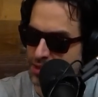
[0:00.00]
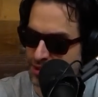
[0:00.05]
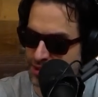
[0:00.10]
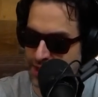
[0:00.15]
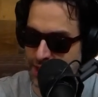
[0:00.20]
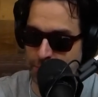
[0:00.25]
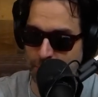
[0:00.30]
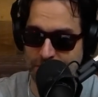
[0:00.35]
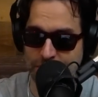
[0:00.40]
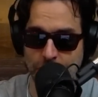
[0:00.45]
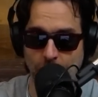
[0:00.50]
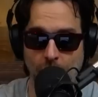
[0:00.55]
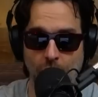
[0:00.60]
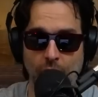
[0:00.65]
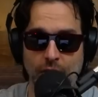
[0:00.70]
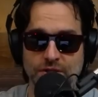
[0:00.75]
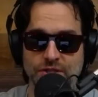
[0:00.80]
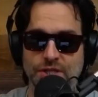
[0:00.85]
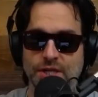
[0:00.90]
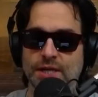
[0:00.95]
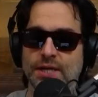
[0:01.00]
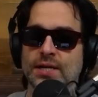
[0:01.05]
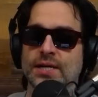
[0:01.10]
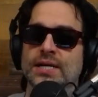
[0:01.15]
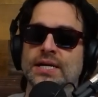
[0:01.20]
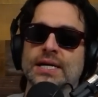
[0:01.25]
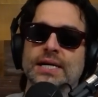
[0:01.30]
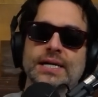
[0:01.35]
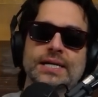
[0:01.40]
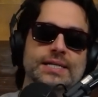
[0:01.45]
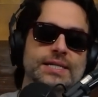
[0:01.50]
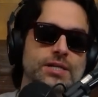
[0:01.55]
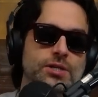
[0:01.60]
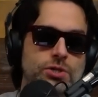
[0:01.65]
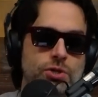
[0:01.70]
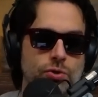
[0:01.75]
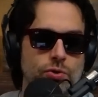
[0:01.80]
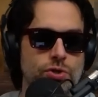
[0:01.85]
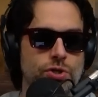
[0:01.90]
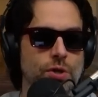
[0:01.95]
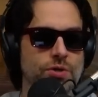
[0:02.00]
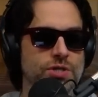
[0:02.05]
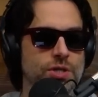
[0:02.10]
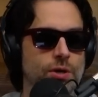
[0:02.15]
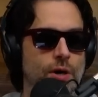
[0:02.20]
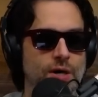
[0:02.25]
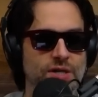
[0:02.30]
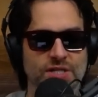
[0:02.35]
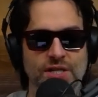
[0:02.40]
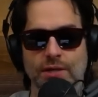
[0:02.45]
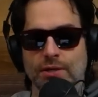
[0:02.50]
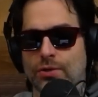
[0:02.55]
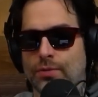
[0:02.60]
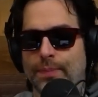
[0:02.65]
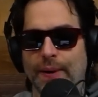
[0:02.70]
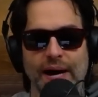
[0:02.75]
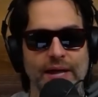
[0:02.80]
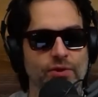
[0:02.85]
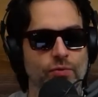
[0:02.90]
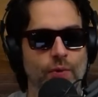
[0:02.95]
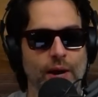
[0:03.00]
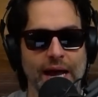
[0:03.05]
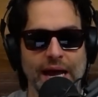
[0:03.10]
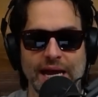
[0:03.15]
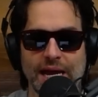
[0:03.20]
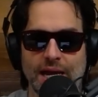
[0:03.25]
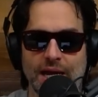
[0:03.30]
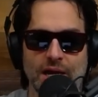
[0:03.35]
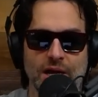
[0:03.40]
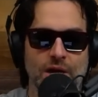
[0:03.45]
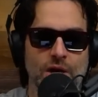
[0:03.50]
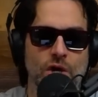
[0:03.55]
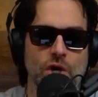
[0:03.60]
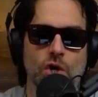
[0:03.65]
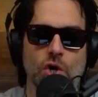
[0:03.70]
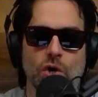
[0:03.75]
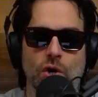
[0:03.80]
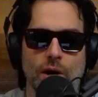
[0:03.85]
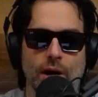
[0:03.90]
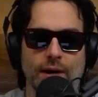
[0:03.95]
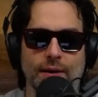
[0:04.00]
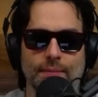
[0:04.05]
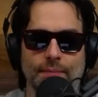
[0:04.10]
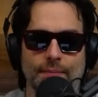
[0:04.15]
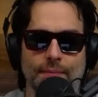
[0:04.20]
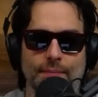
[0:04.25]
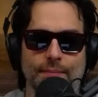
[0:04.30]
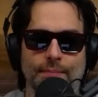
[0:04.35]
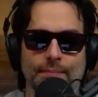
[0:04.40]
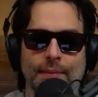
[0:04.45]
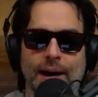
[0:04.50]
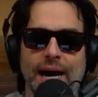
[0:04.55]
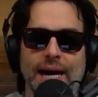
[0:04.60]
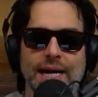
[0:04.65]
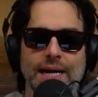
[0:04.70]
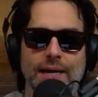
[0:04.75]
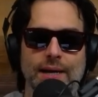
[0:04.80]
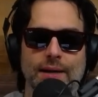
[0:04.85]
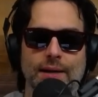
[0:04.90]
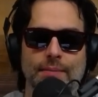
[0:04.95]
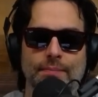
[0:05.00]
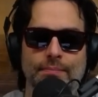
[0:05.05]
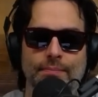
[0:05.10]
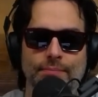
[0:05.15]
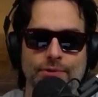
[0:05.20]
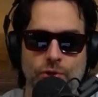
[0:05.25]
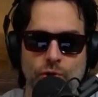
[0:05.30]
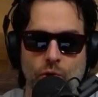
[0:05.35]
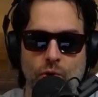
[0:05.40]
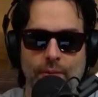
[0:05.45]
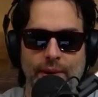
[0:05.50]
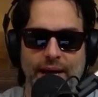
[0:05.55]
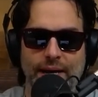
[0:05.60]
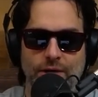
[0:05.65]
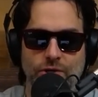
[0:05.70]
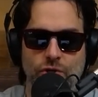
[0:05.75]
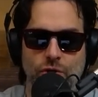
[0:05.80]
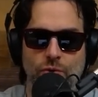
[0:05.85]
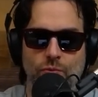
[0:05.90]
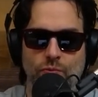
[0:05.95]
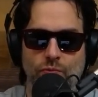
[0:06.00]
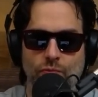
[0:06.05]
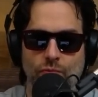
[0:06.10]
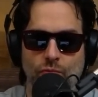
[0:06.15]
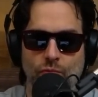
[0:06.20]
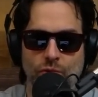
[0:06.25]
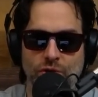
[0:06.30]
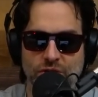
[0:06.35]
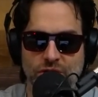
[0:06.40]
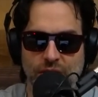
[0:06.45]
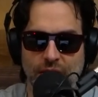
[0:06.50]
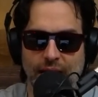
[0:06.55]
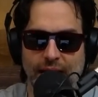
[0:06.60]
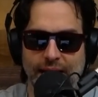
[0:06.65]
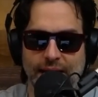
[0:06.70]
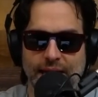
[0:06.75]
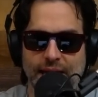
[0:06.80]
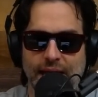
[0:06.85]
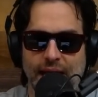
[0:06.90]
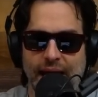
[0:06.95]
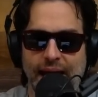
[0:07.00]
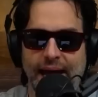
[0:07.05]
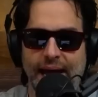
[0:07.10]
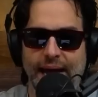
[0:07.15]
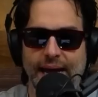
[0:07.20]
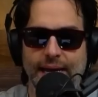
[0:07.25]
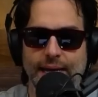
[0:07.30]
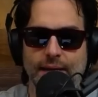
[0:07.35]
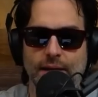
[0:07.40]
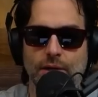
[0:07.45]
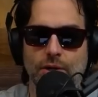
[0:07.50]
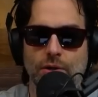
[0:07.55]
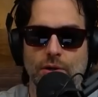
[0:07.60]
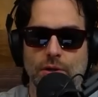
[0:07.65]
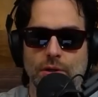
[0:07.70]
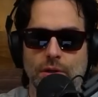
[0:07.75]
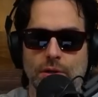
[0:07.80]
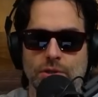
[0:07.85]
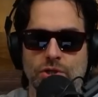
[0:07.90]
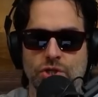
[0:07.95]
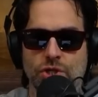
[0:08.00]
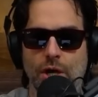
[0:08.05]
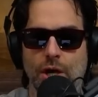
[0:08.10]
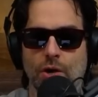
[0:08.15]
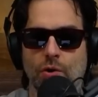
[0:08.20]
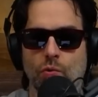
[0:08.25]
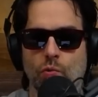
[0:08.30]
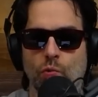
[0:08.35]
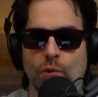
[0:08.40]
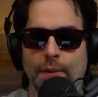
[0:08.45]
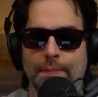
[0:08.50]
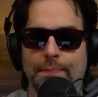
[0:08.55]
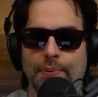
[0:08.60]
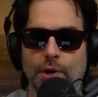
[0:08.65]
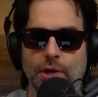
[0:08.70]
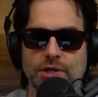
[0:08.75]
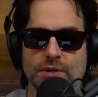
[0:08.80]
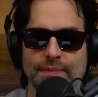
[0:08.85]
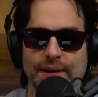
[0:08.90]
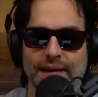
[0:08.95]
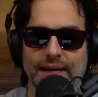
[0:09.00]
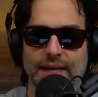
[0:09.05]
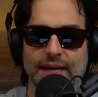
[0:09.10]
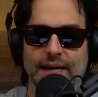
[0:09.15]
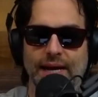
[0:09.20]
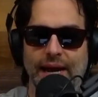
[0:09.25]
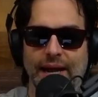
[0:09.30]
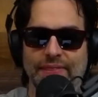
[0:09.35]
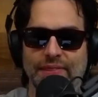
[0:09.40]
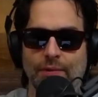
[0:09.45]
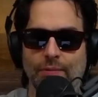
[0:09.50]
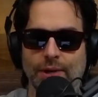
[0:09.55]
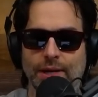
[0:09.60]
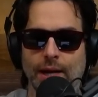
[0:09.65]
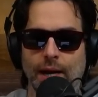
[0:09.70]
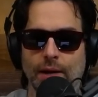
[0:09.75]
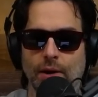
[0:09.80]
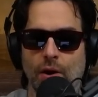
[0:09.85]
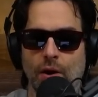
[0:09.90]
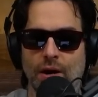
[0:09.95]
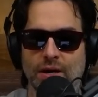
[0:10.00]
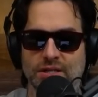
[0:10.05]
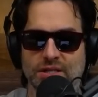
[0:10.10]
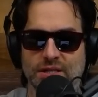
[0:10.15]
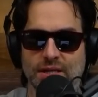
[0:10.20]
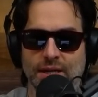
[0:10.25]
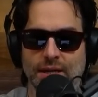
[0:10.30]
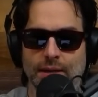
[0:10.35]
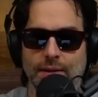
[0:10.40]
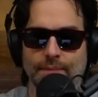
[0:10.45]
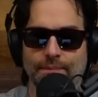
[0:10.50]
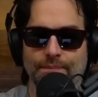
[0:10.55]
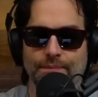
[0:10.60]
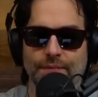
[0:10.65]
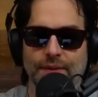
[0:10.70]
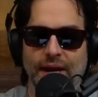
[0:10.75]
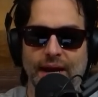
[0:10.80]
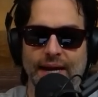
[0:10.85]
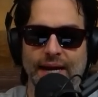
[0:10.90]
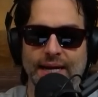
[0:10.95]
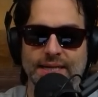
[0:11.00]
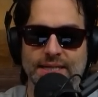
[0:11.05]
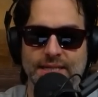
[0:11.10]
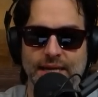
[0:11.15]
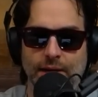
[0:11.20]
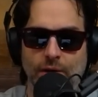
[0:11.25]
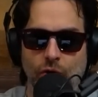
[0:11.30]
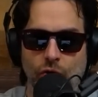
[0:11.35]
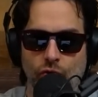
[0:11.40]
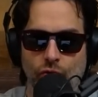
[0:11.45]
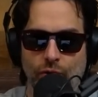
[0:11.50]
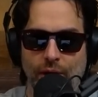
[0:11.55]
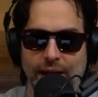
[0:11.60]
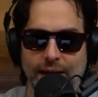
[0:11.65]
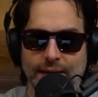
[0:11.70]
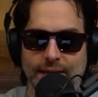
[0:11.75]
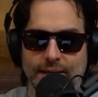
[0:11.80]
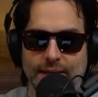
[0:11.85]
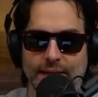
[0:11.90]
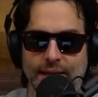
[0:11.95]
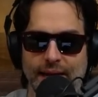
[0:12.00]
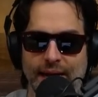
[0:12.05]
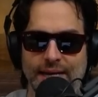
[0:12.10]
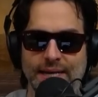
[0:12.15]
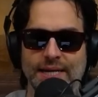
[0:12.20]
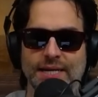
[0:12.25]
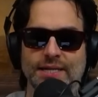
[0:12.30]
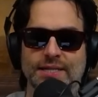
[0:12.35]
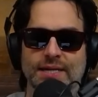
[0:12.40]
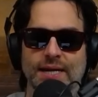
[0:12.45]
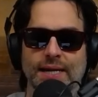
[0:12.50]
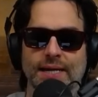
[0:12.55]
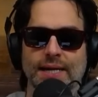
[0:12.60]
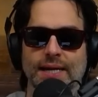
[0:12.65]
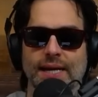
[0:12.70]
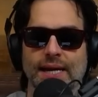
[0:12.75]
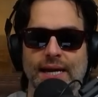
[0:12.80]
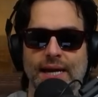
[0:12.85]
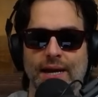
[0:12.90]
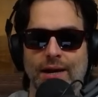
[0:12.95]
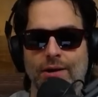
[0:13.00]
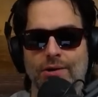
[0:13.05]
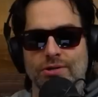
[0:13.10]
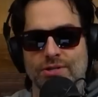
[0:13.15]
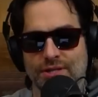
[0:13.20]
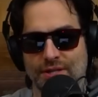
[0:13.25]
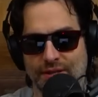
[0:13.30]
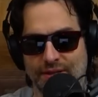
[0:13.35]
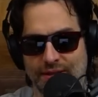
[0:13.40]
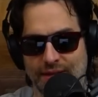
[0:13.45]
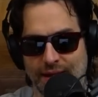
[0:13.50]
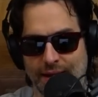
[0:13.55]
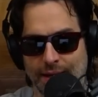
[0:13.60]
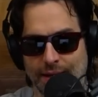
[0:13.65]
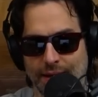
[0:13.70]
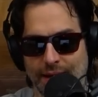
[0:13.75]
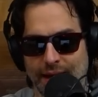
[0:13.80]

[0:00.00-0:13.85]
Then went to Austin, did two shows in Austin. Dude, by the way, my tour manager was like, hey, so we booked Midland and then we got Austin. And I said, great. And he said, here's the thing.